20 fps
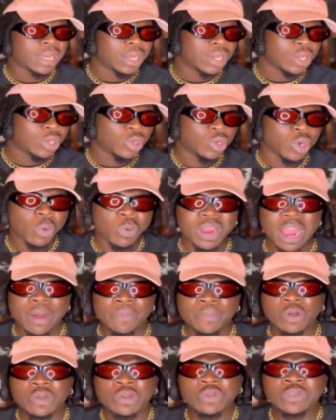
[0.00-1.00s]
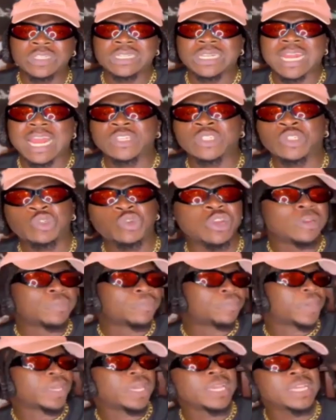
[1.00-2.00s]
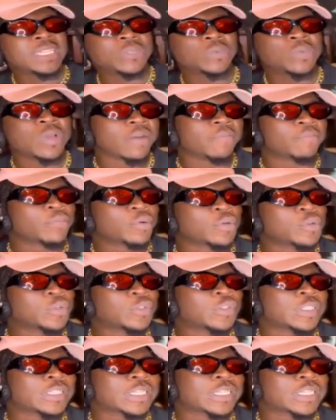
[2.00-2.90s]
you know, we got producers like Street Beats. We have producers